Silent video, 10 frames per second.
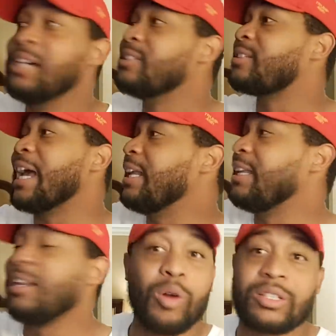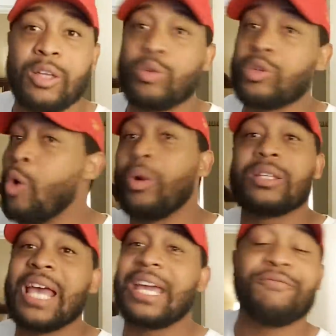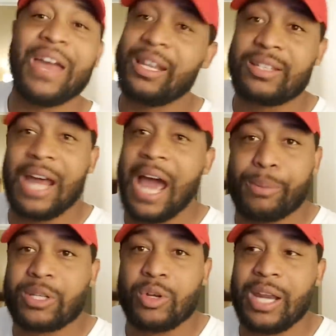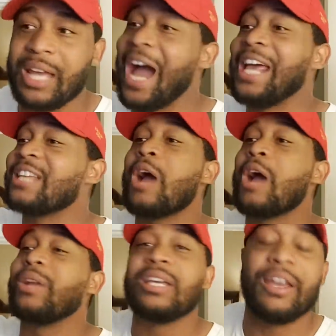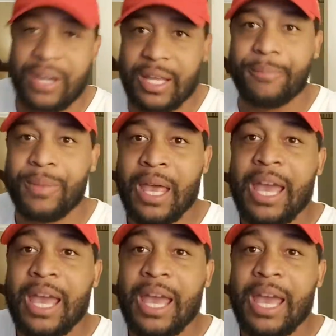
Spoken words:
Satan didn't want to don't want to take advantage of the opportunity that God has already given him.